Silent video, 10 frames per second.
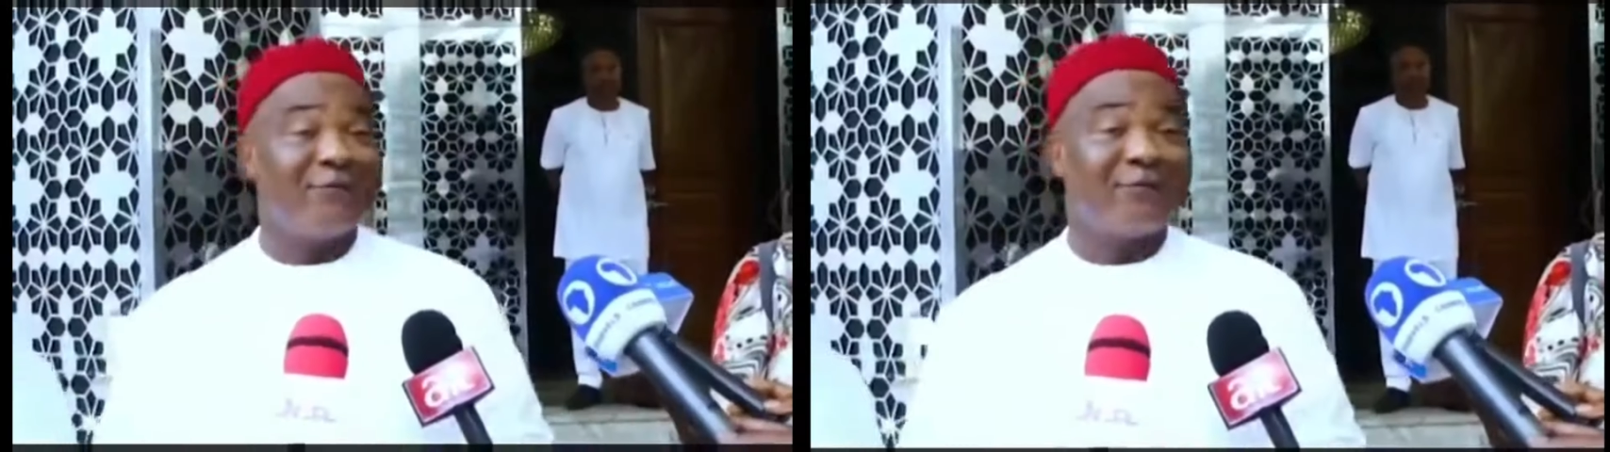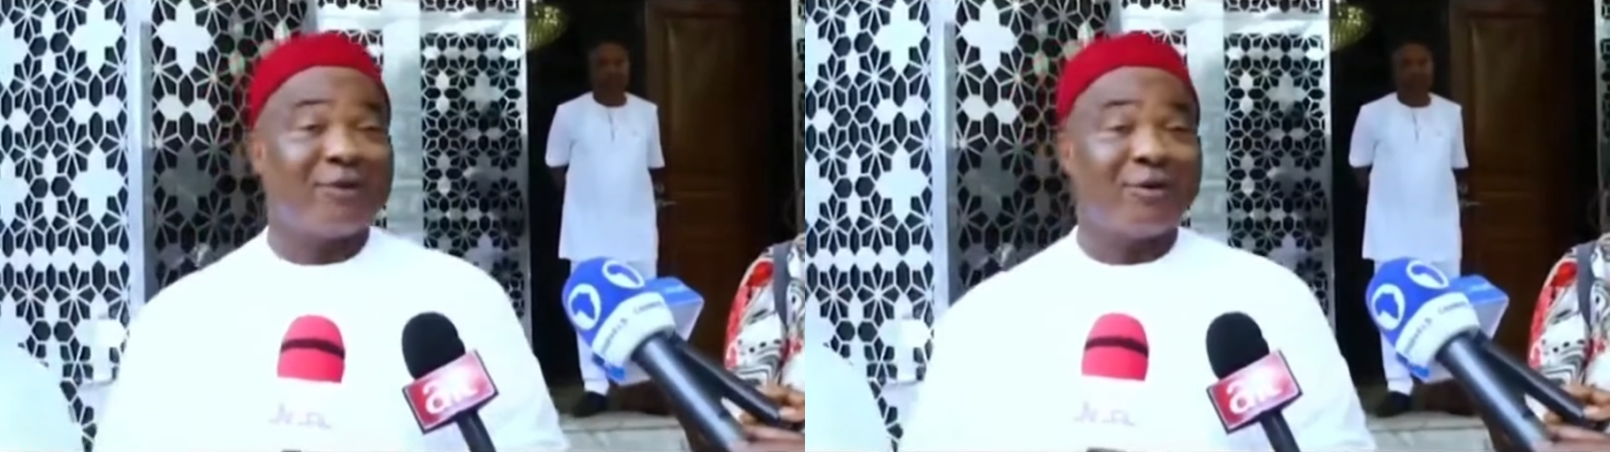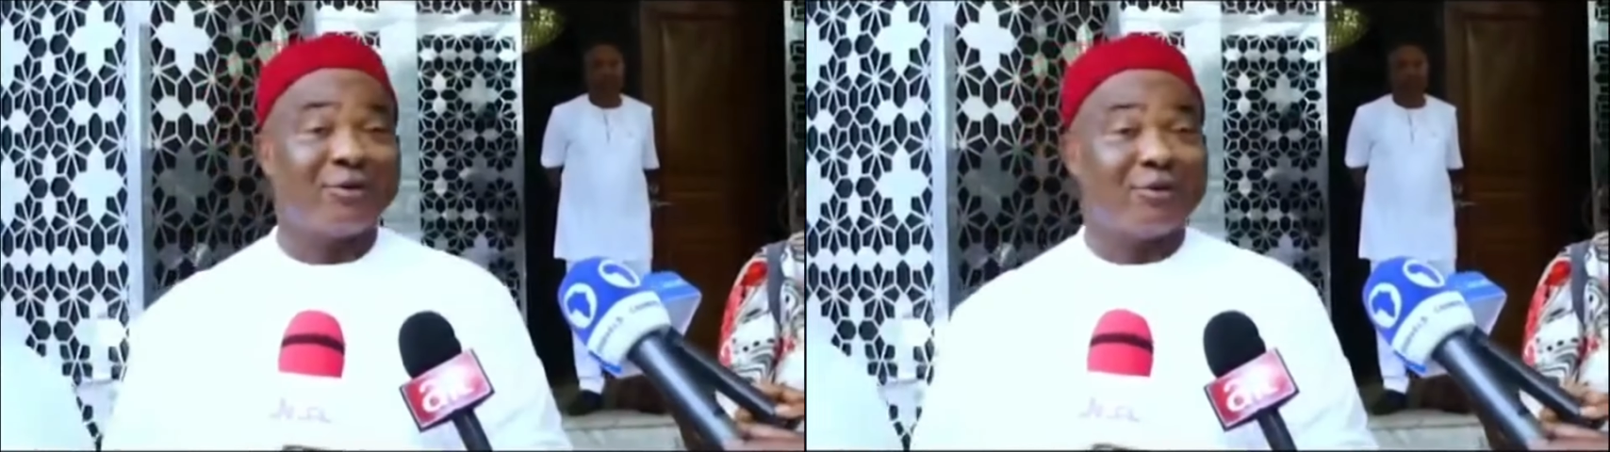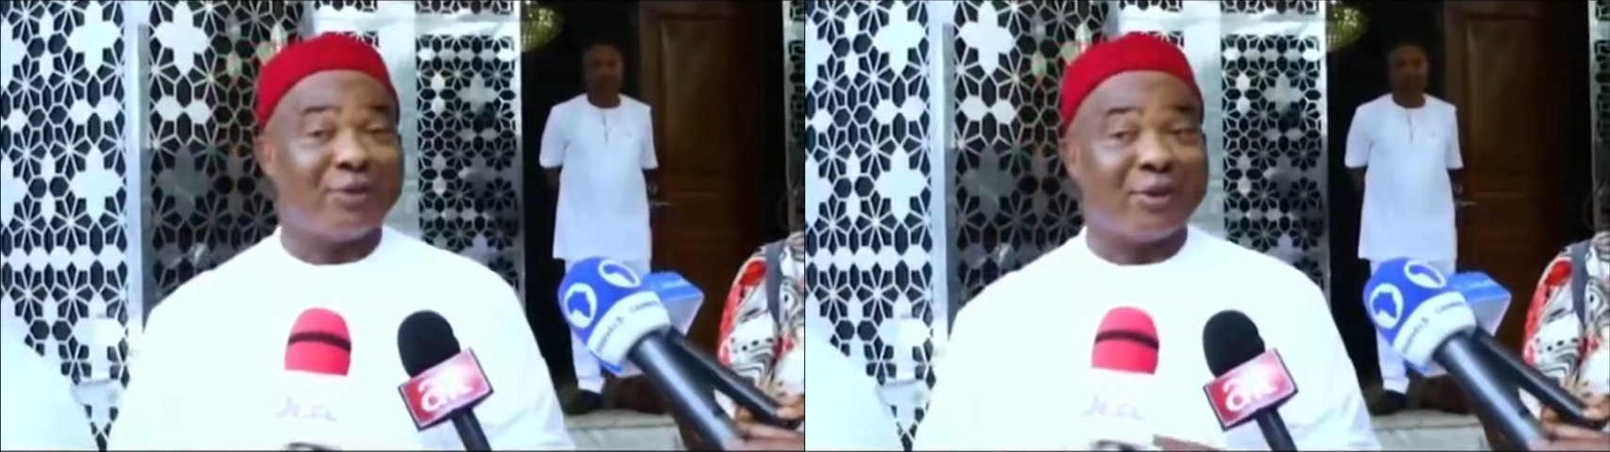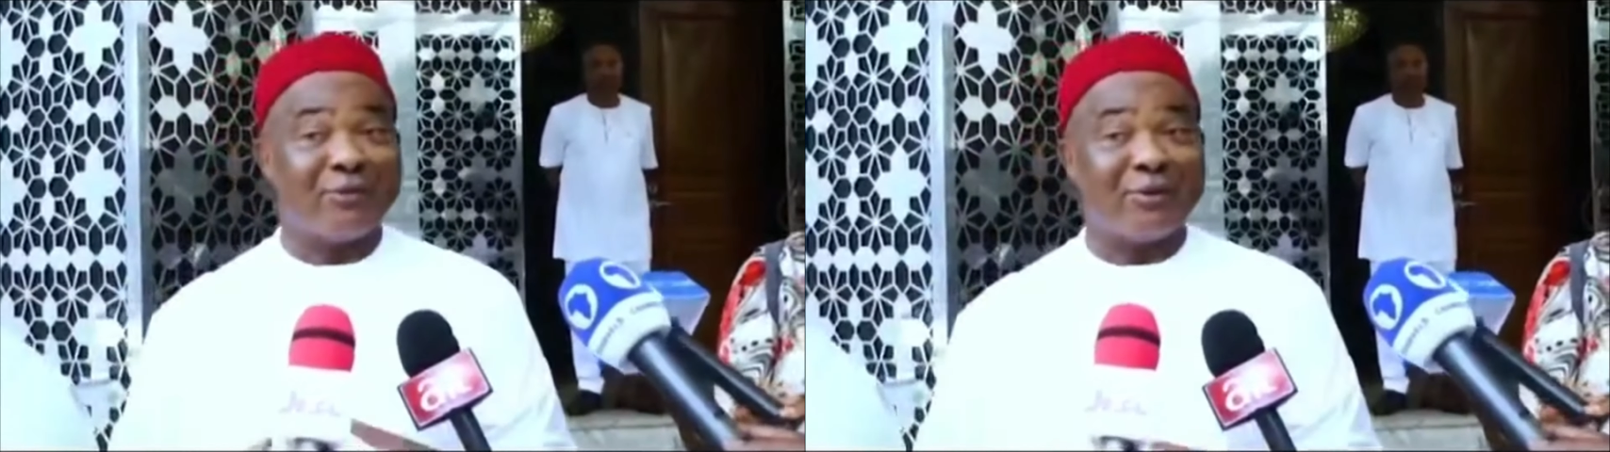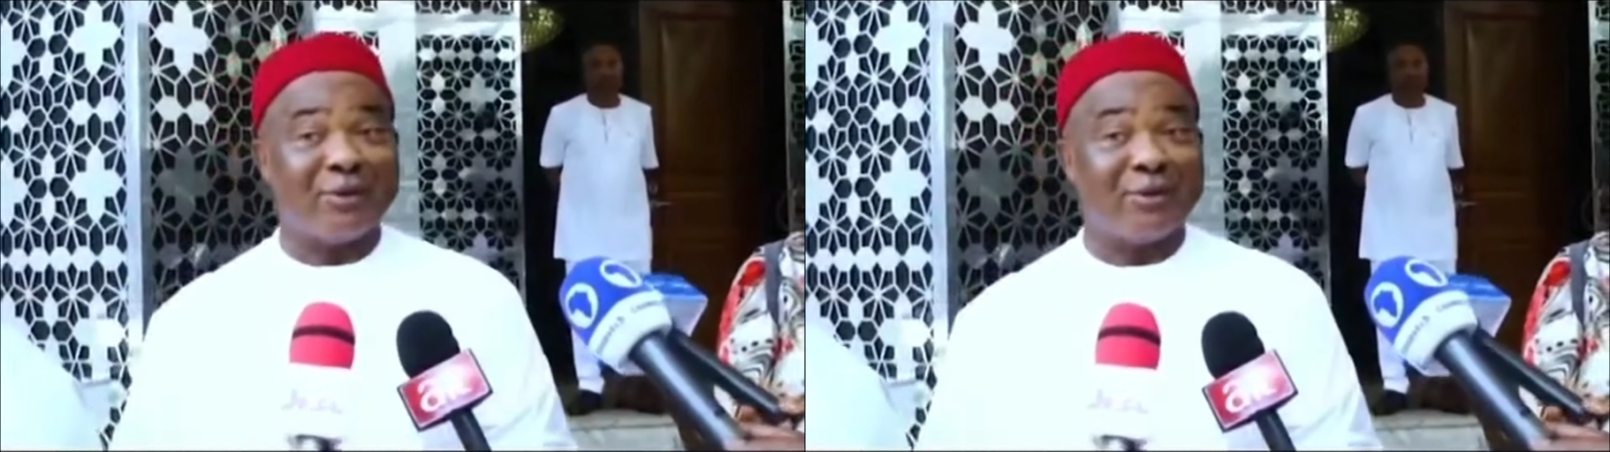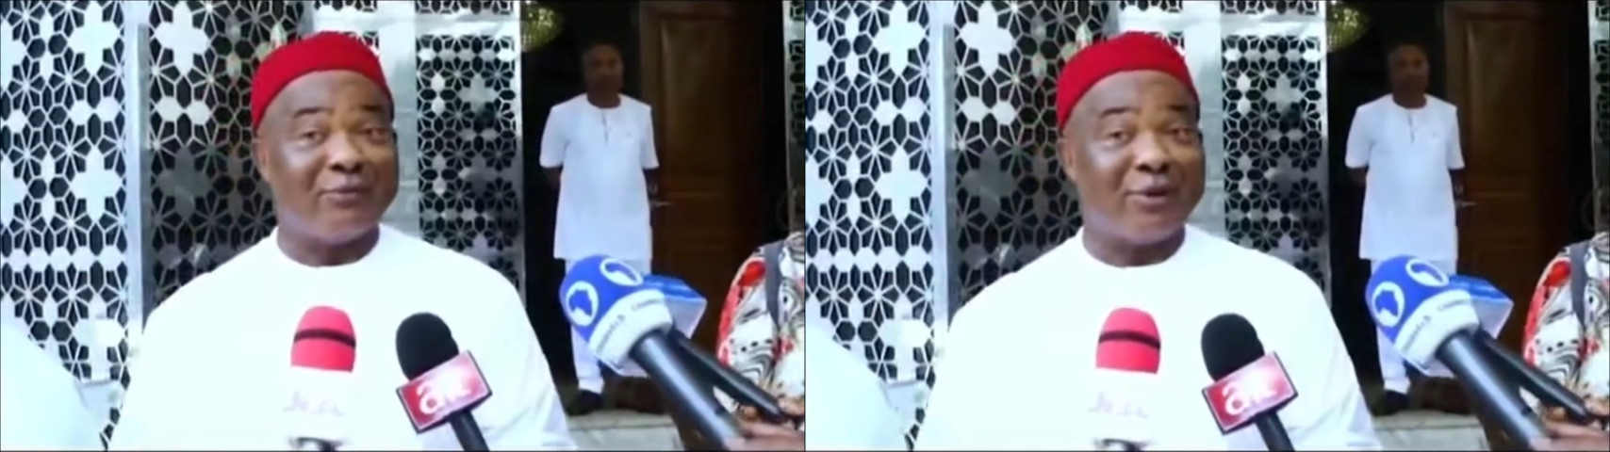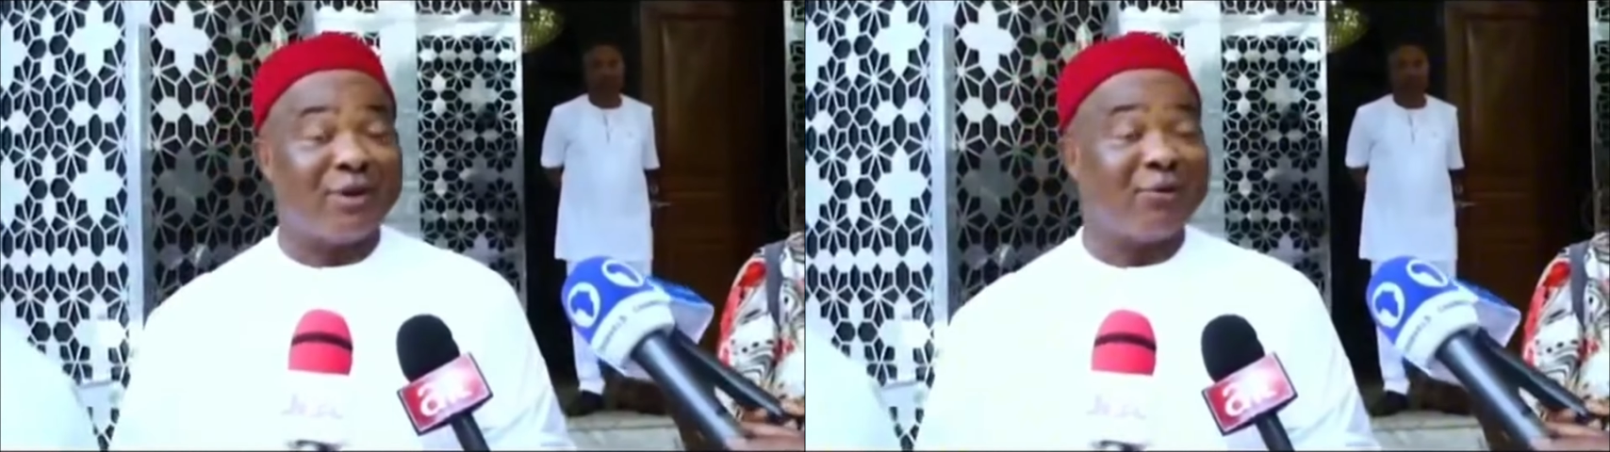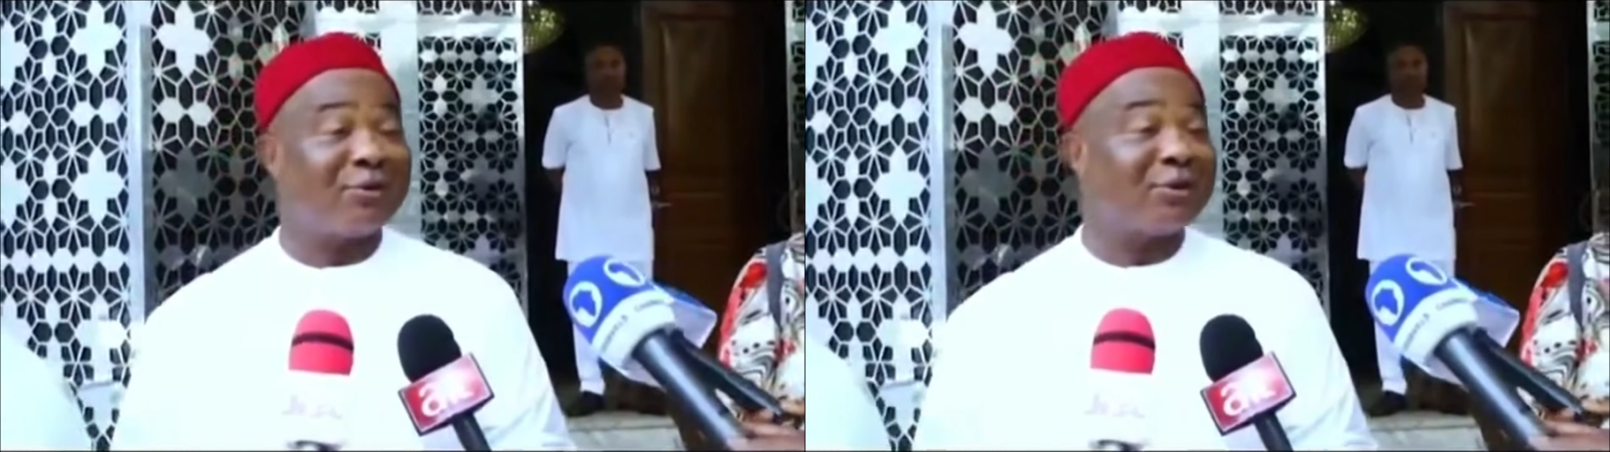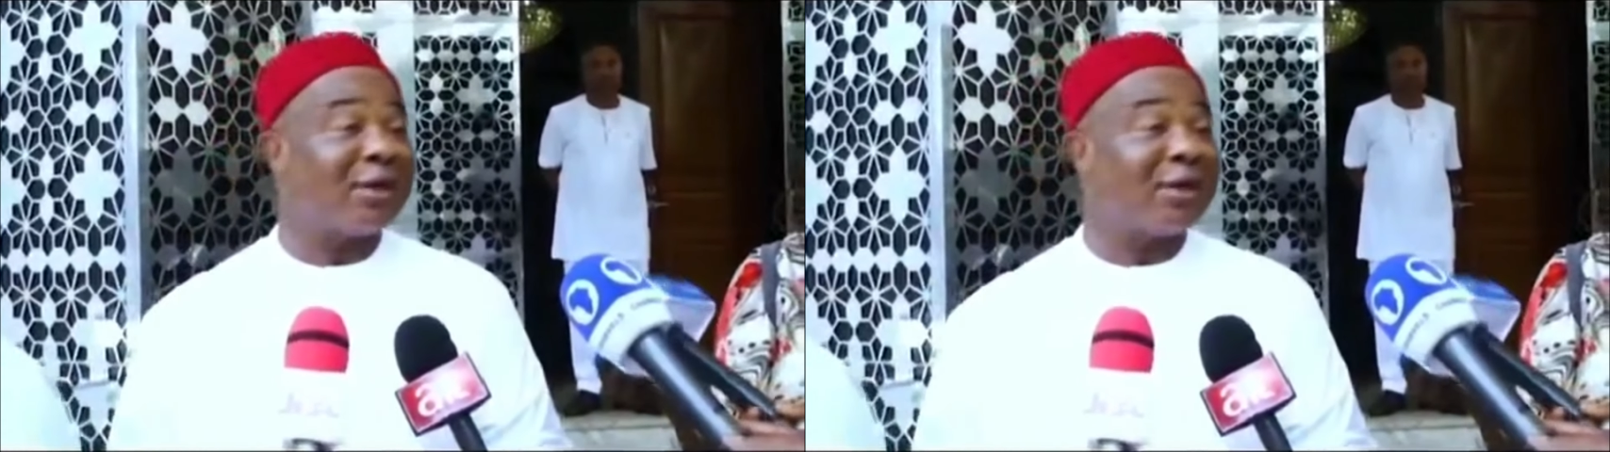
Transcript: for us to be servicing the vehicles,